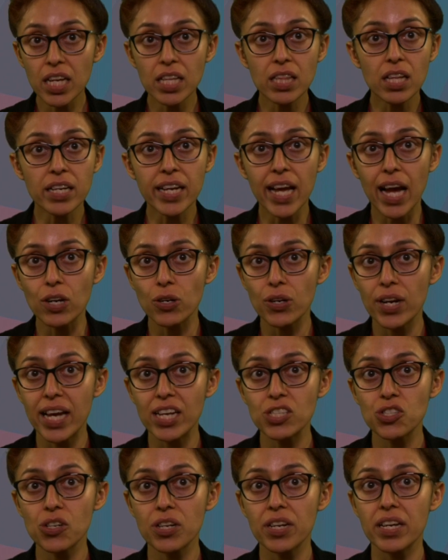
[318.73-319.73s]
the
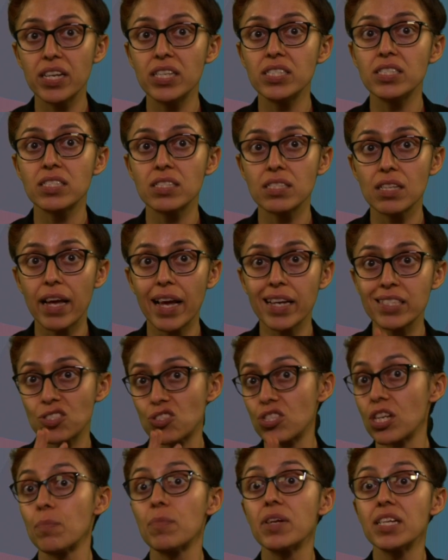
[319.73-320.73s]
calculation is
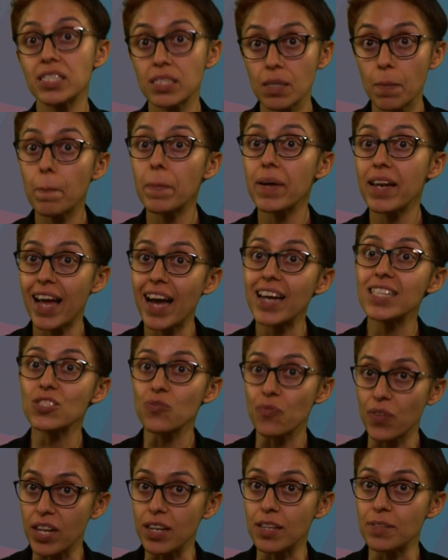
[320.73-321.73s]
extremely simple as
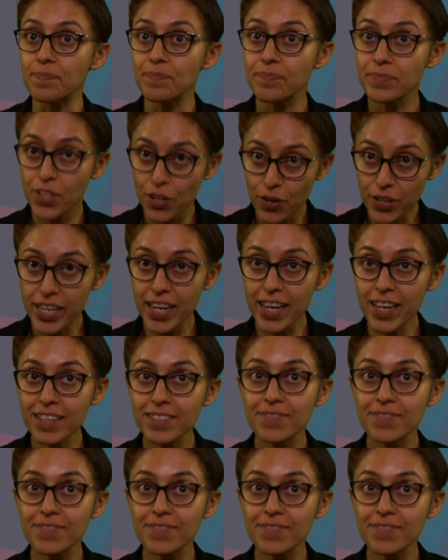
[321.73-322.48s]
well. Okay.